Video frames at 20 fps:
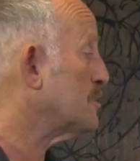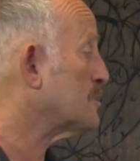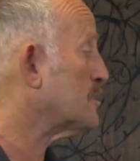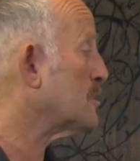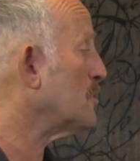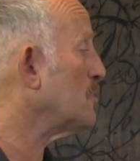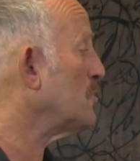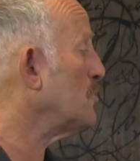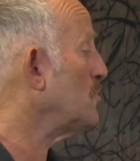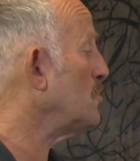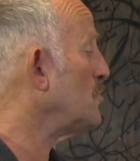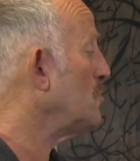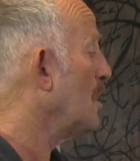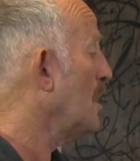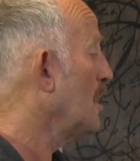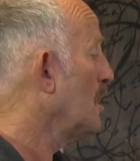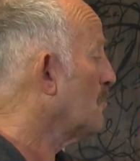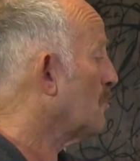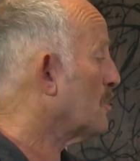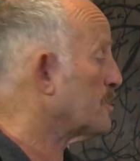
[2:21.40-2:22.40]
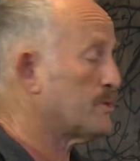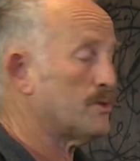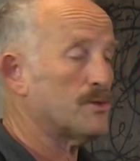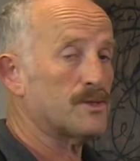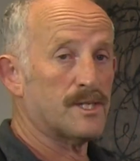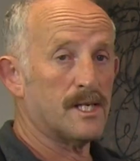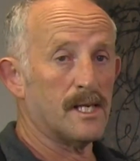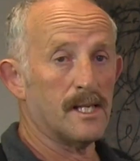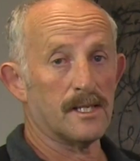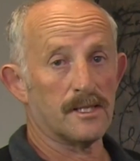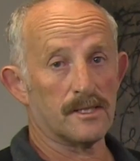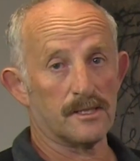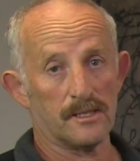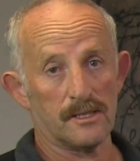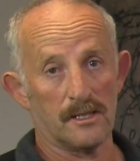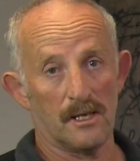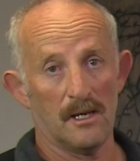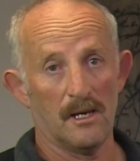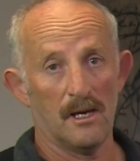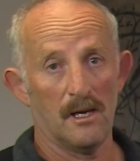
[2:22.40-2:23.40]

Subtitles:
to what New Zealand